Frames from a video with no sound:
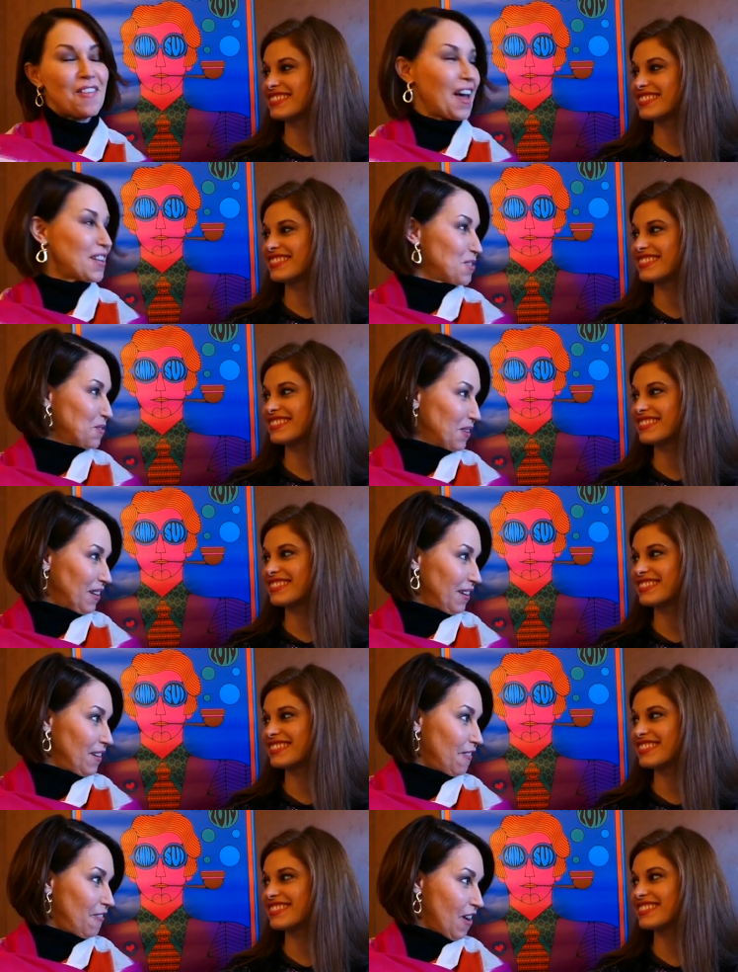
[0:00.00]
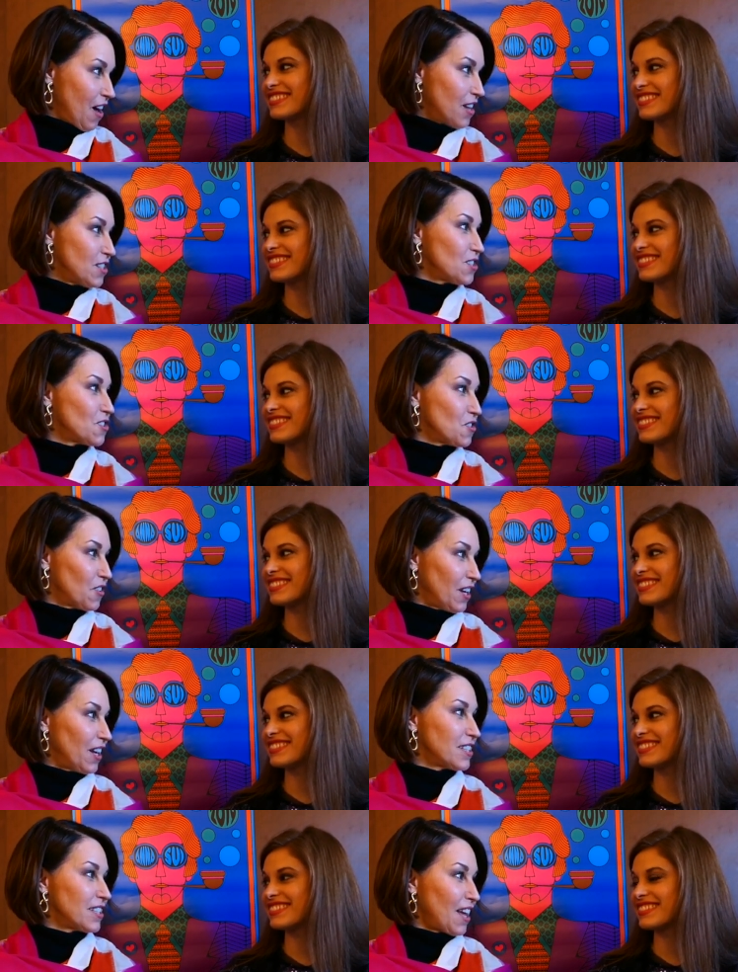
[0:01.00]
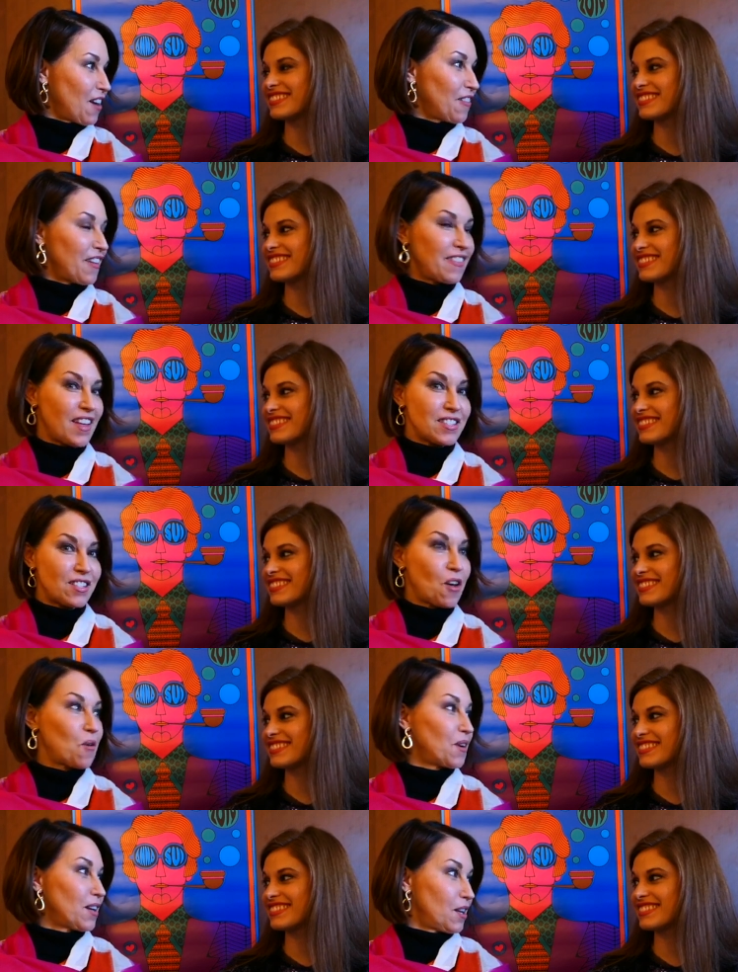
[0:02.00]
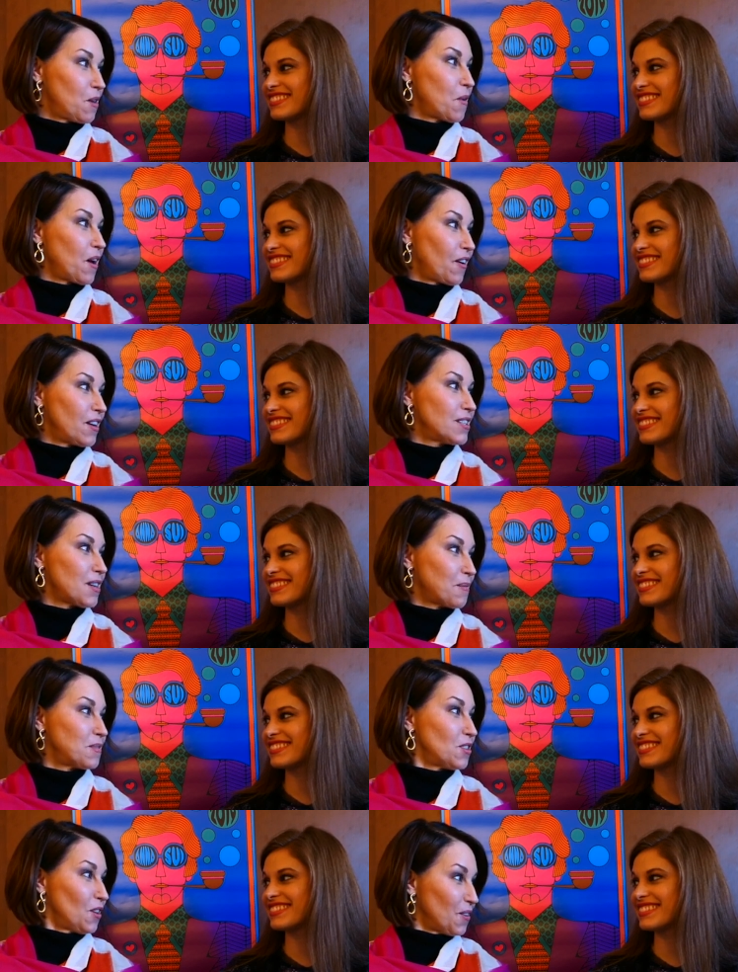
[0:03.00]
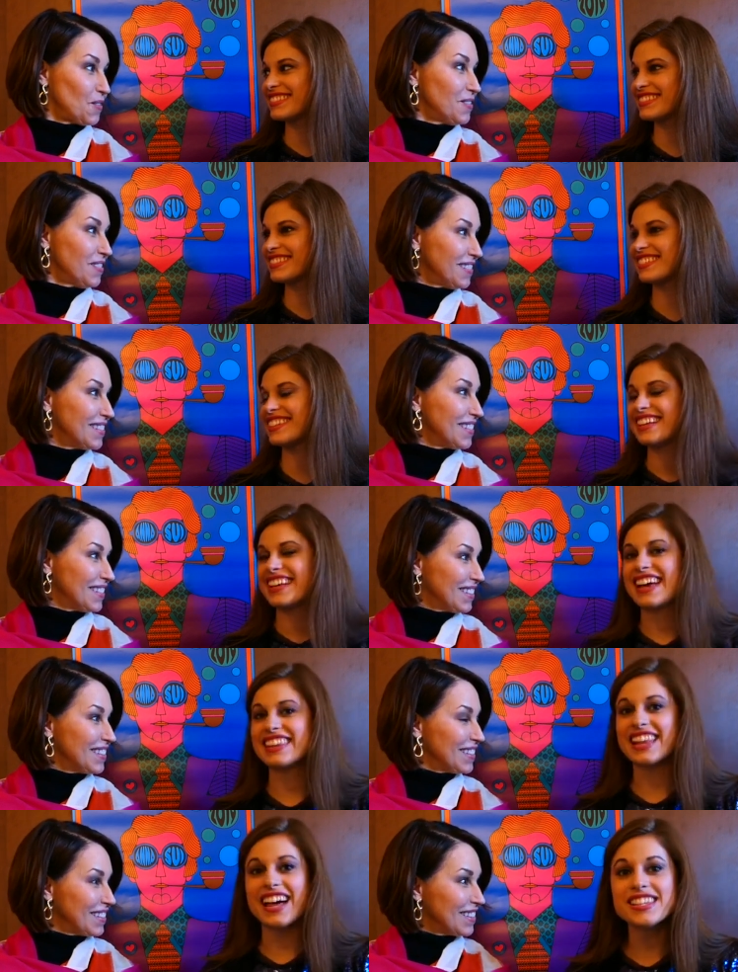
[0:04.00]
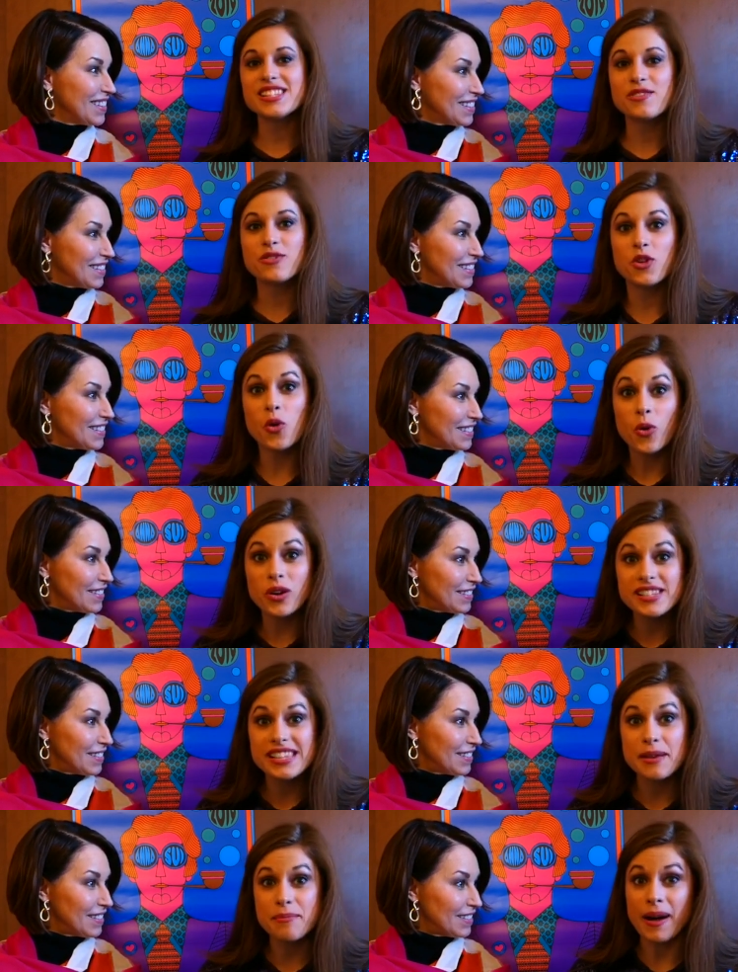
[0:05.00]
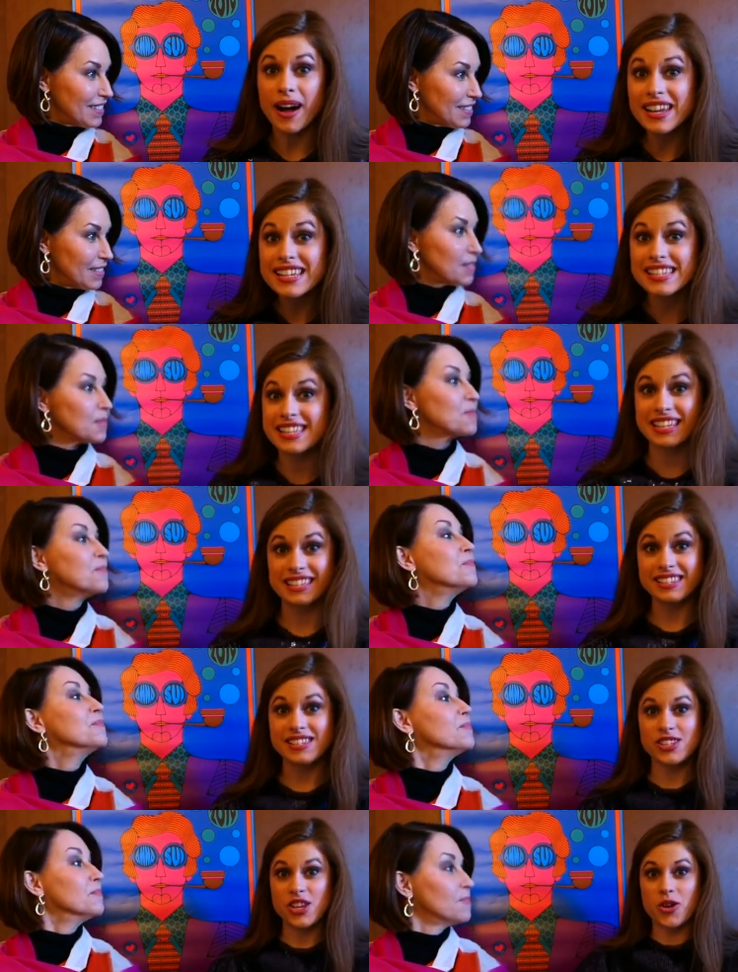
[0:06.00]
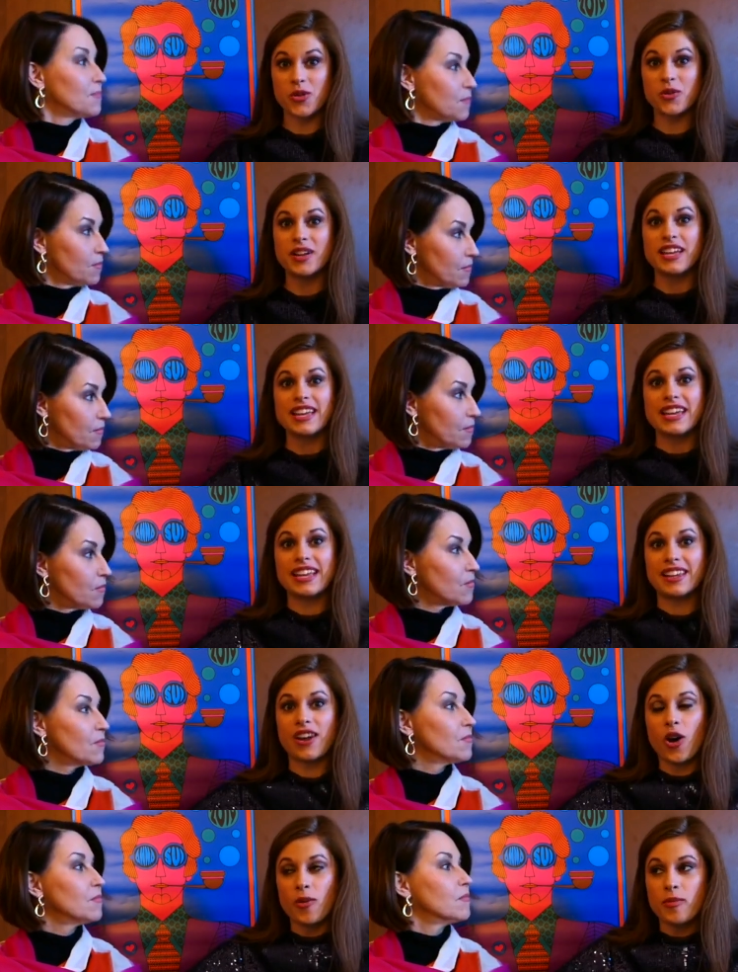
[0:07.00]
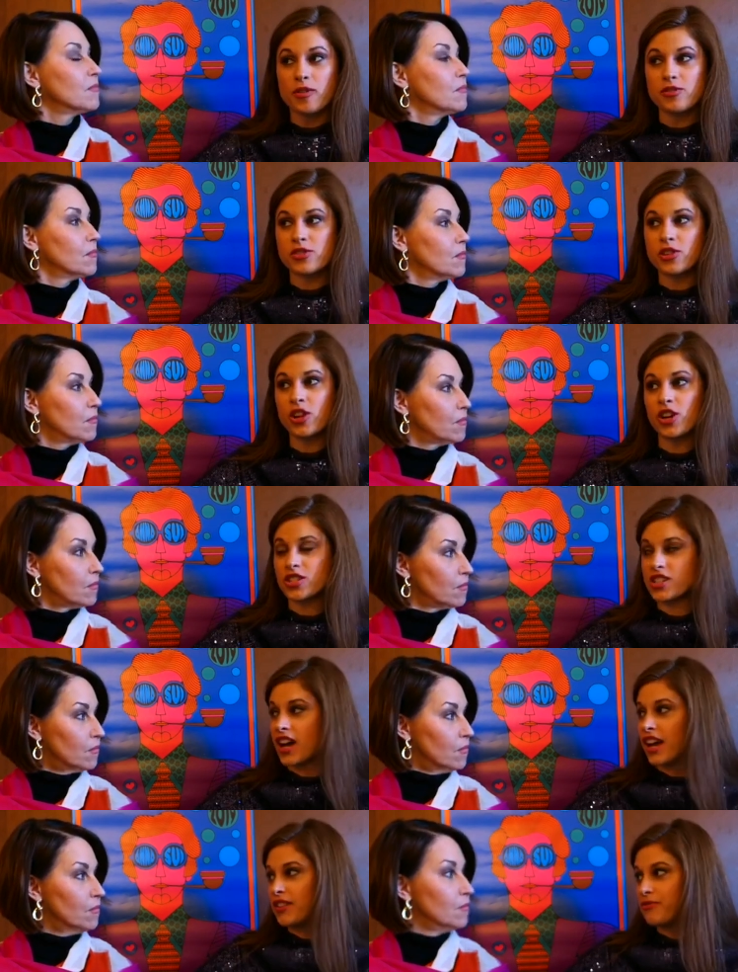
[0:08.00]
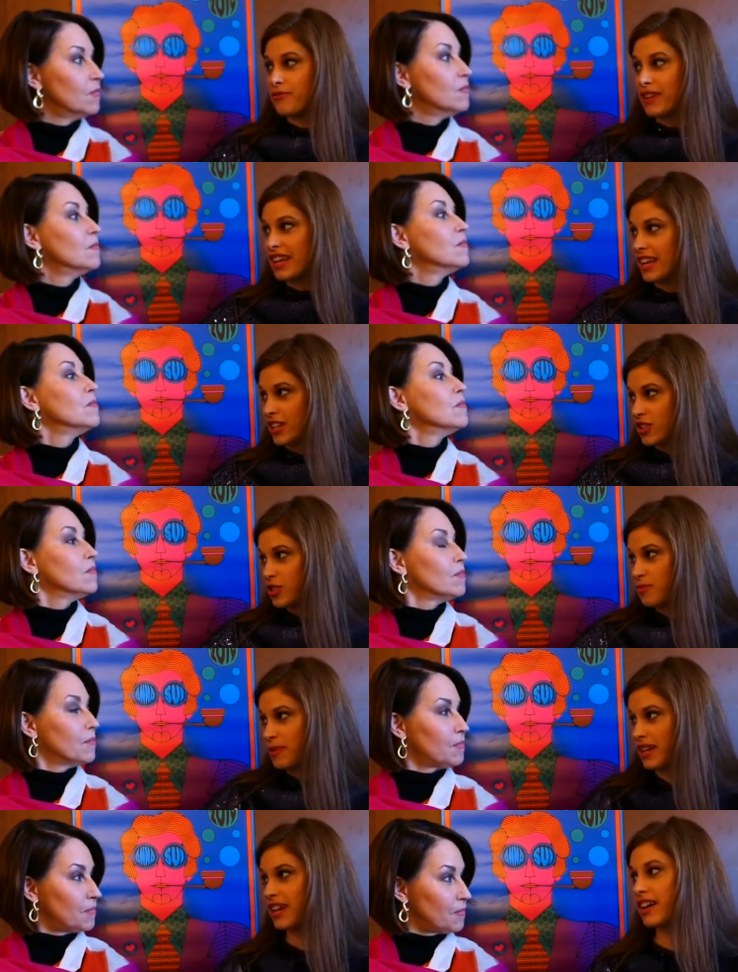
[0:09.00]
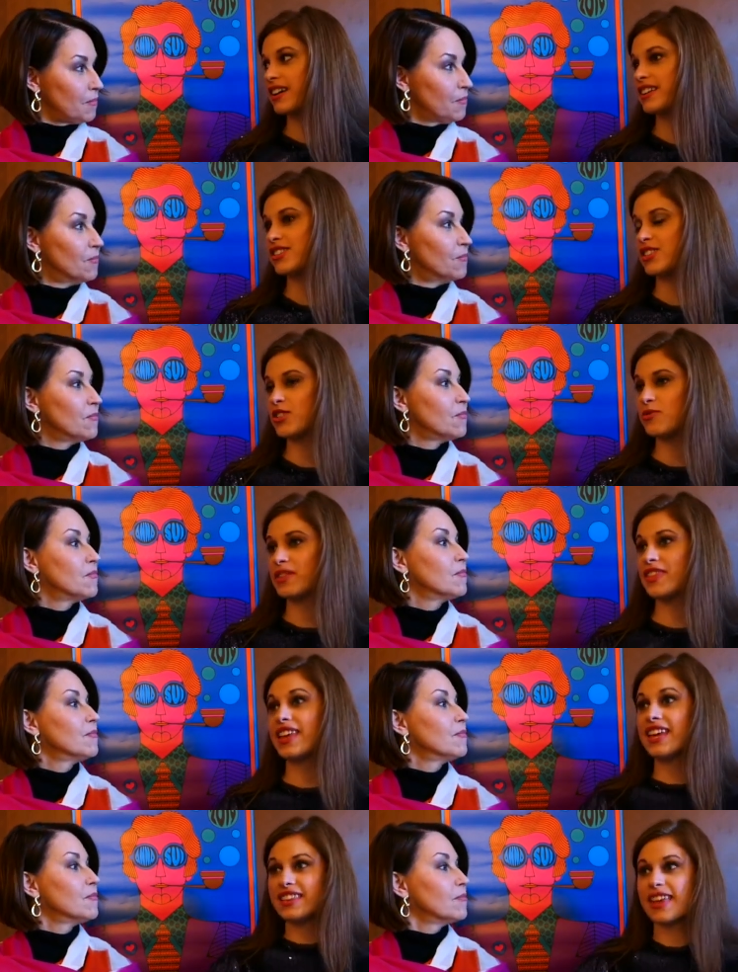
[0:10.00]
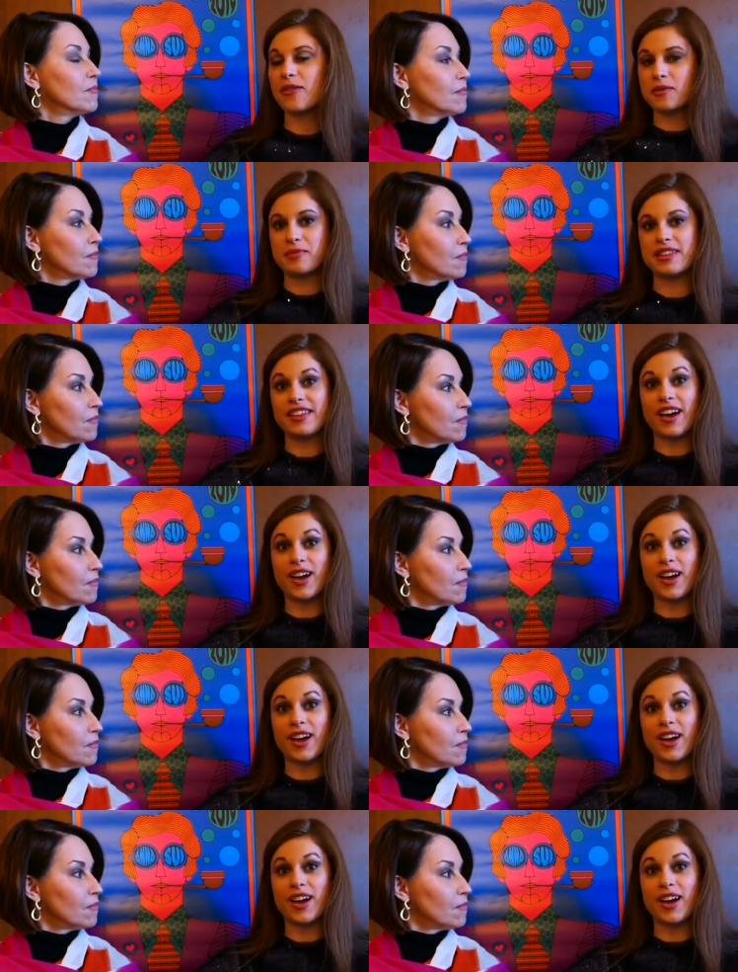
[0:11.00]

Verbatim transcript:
Speaker 1: that's really a fun trend and I don't think that's going anywhere anytime soon. And lots of corset
Speaker 2: bodices. So it almost looked unfinished mm-hmm. because mm -hmm. you would think that would be the